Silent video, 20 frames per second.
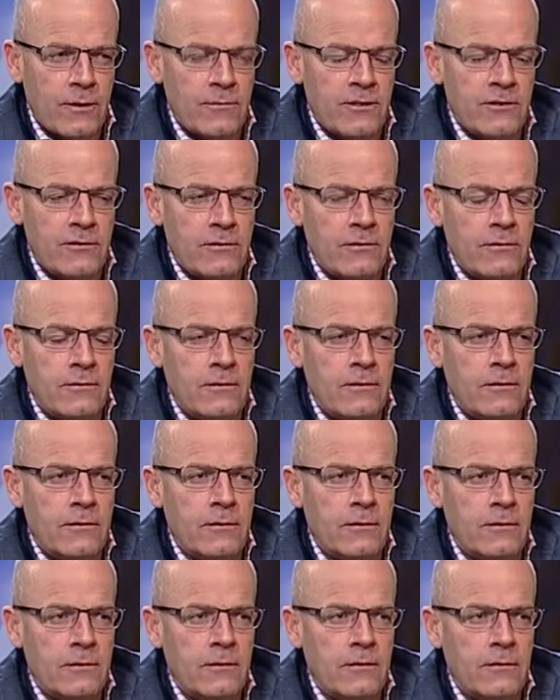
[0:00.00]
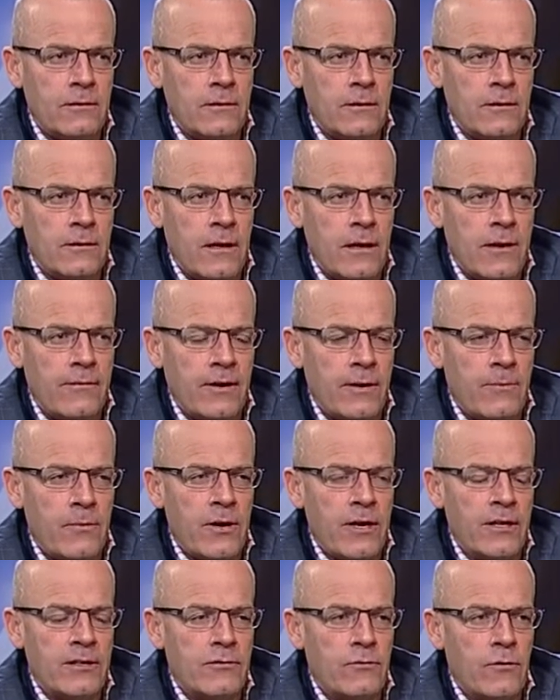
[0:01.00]
him having a
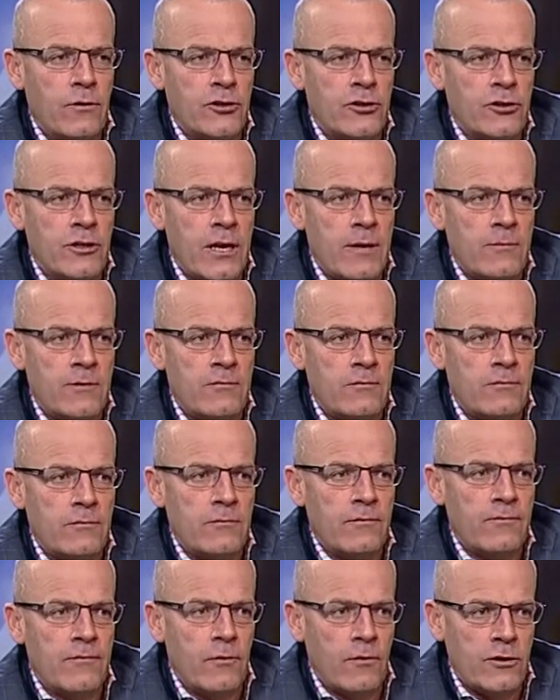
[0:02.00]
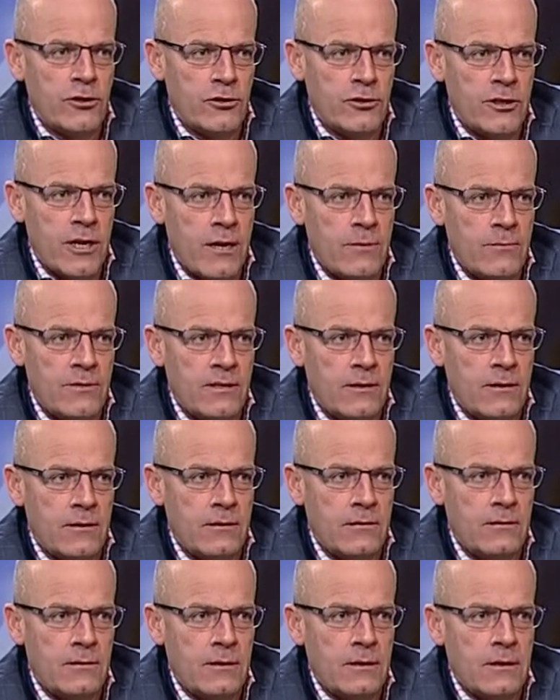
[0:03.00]
parade to Roger James and